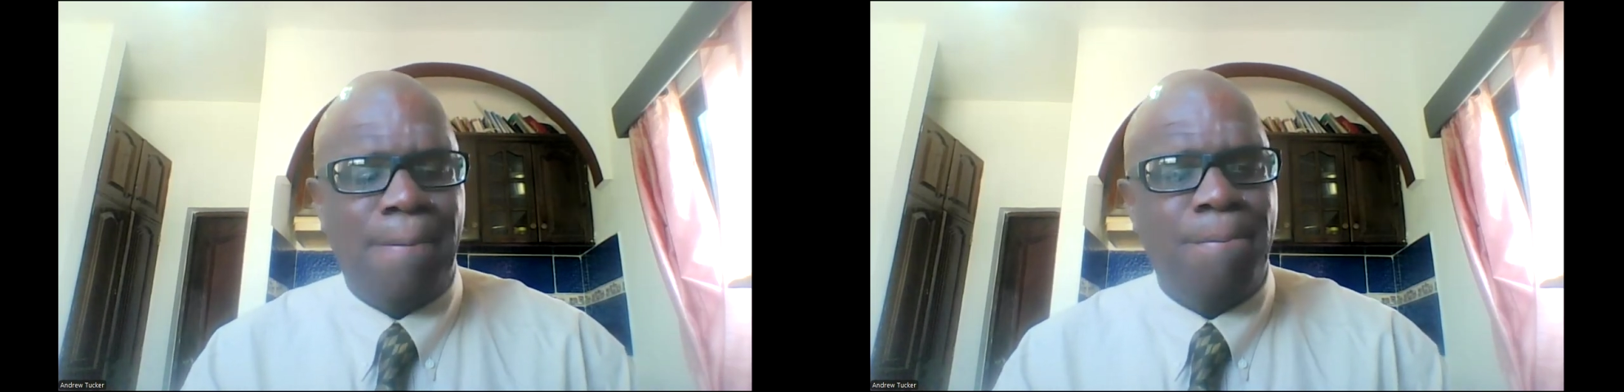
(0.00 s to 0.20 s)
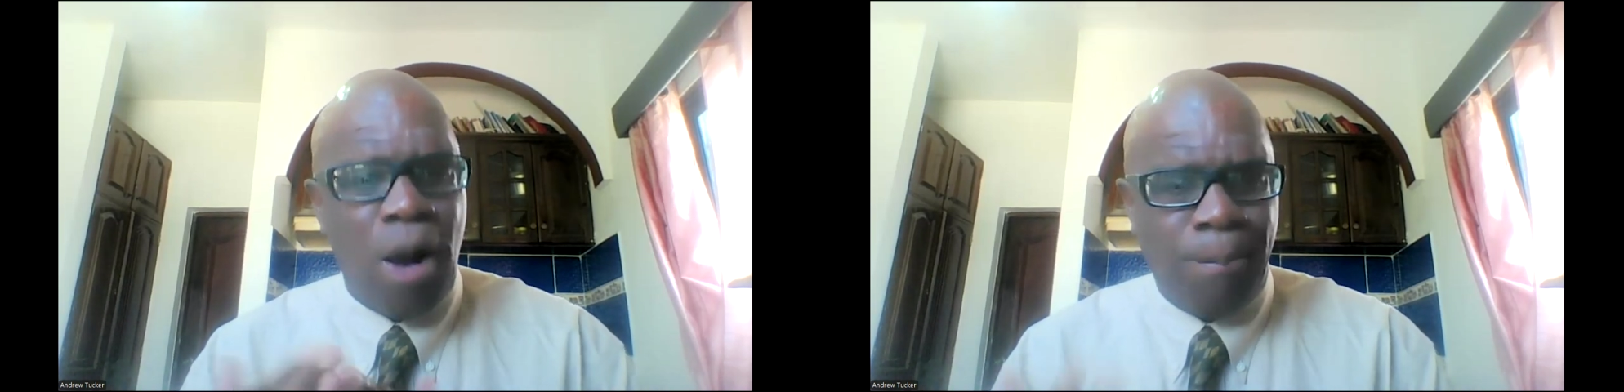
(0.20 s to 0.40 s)

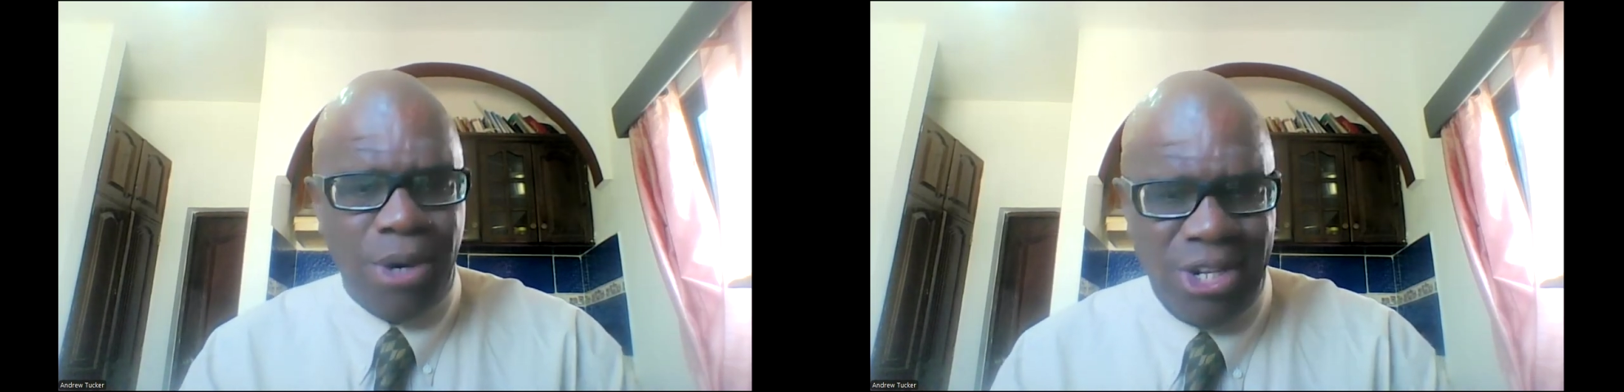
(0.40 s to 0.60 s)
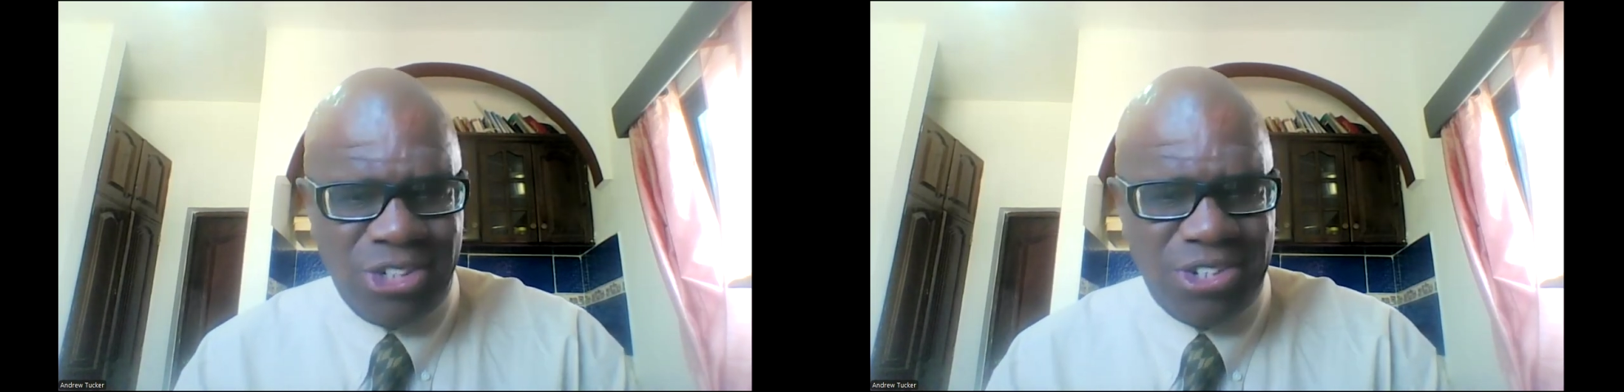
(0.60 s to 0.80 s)
a
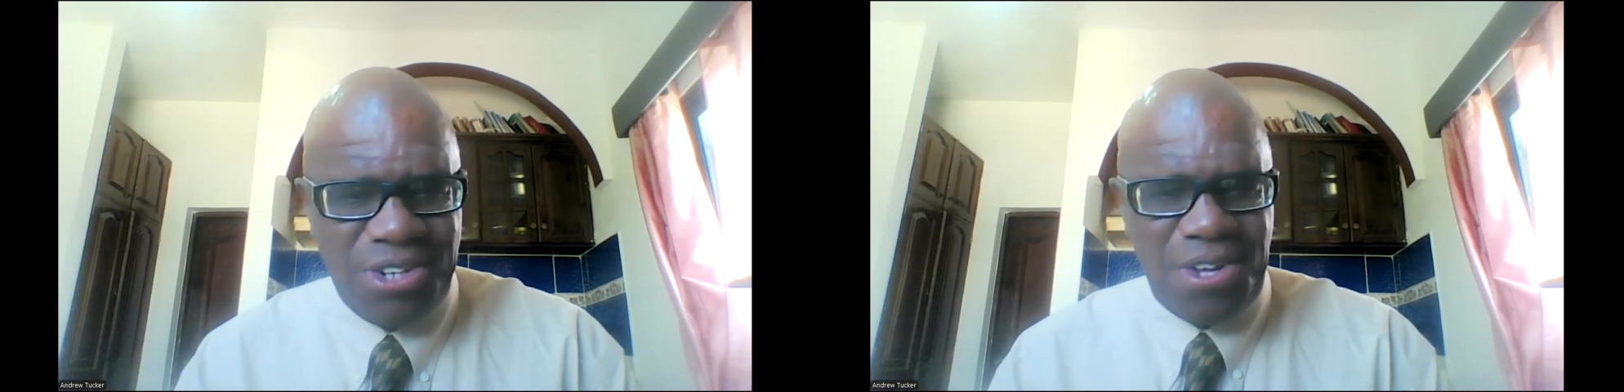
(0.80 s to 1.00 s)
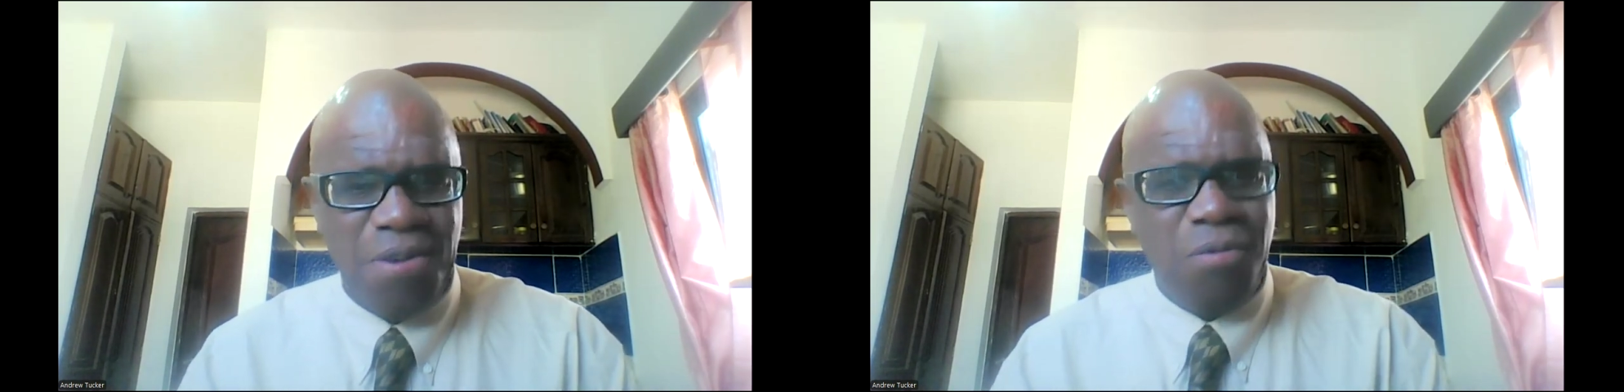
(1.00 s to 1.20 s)

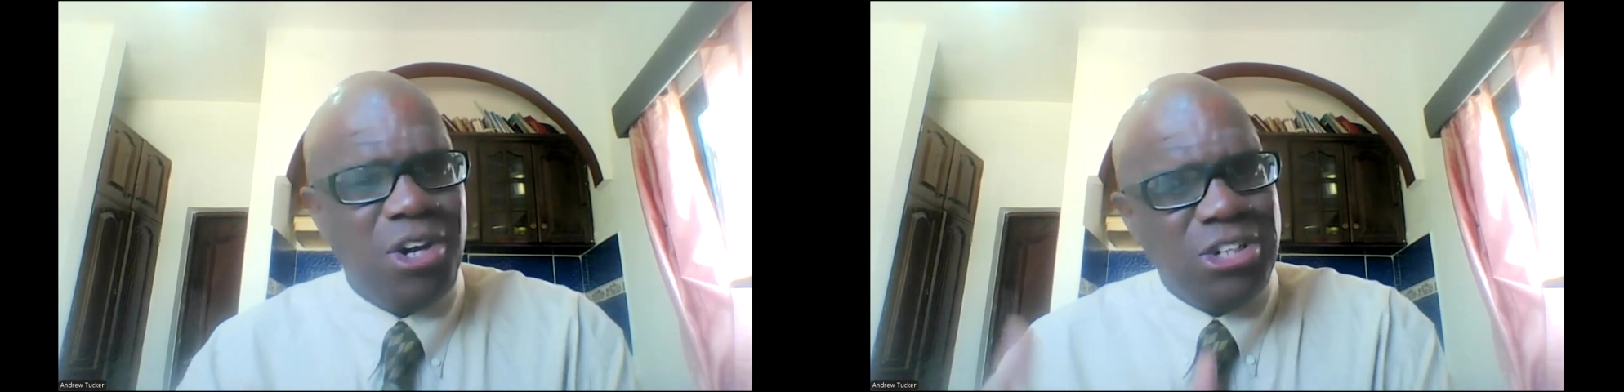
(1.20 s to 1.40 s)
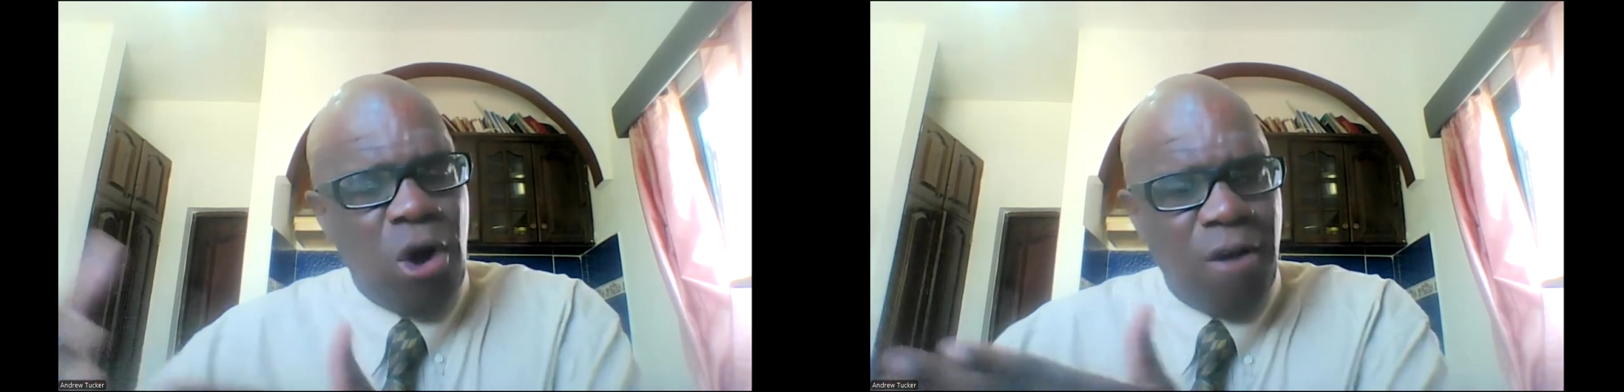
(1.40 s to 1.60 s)
populist,
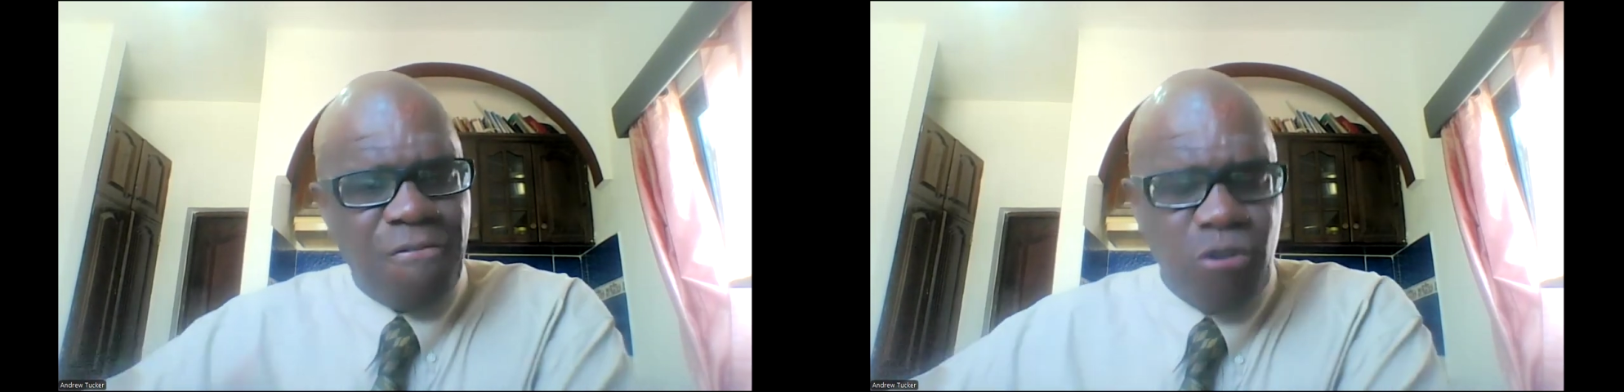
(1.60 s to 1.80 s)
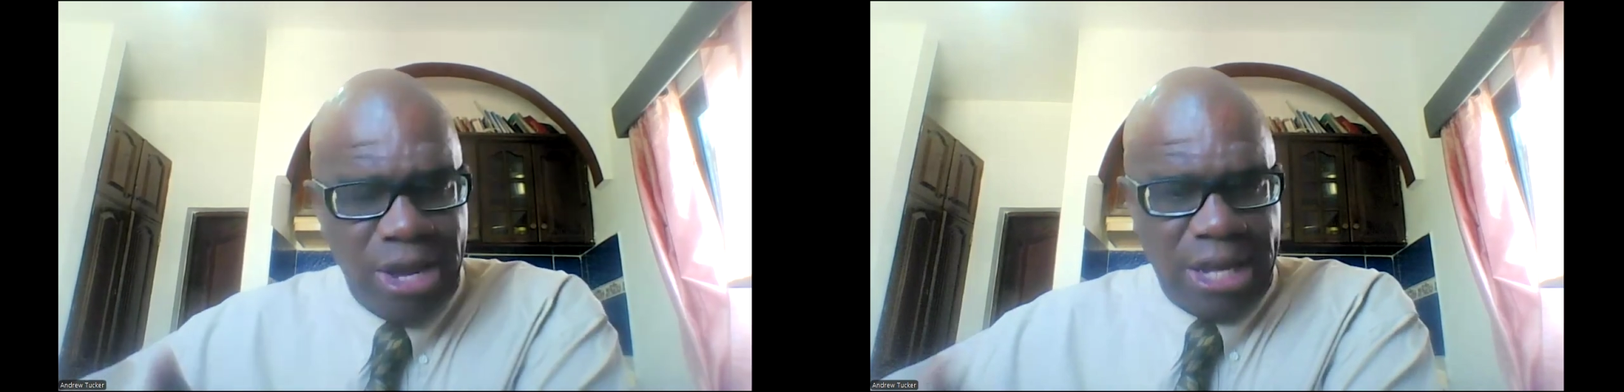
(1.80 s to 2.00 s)
was
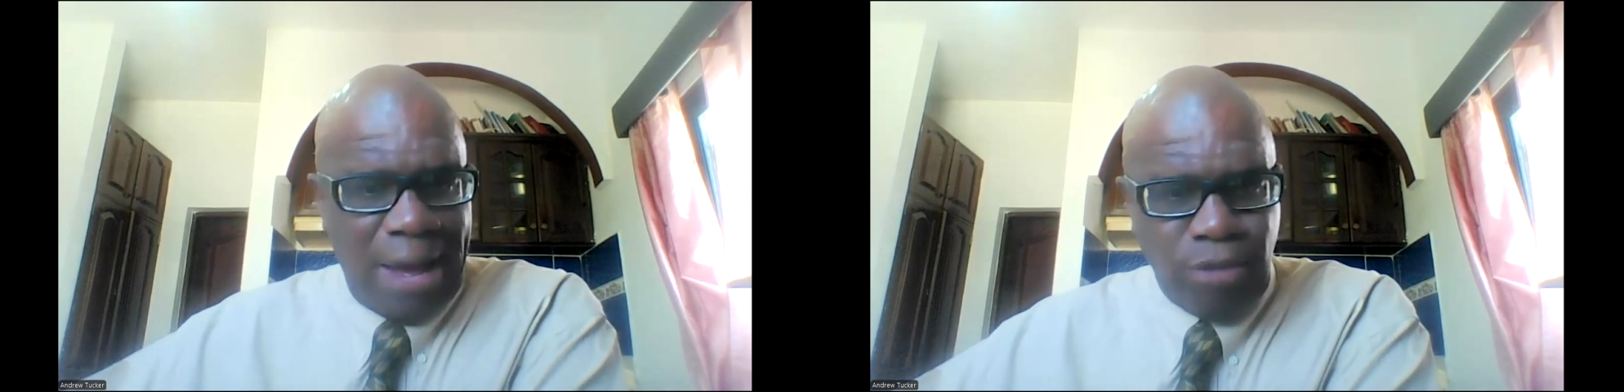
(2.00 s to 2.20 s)
offering.